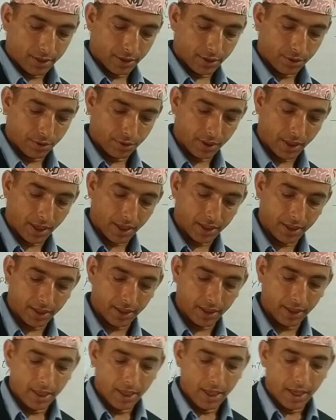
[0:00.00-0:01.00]
the
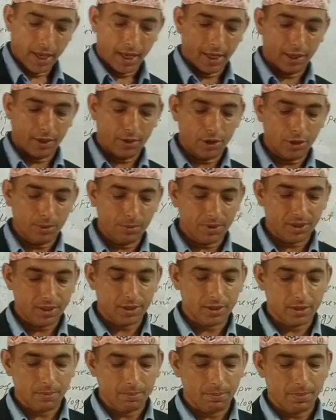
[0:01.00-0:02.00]
society and economic
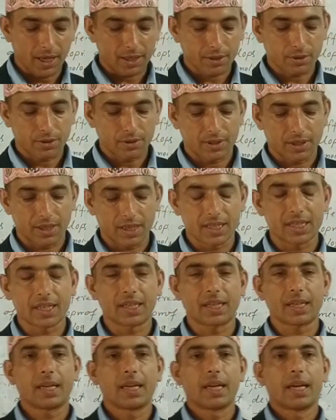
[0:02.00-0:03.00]
system based on
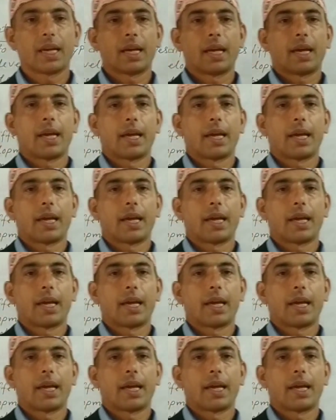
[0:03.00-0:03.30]
raising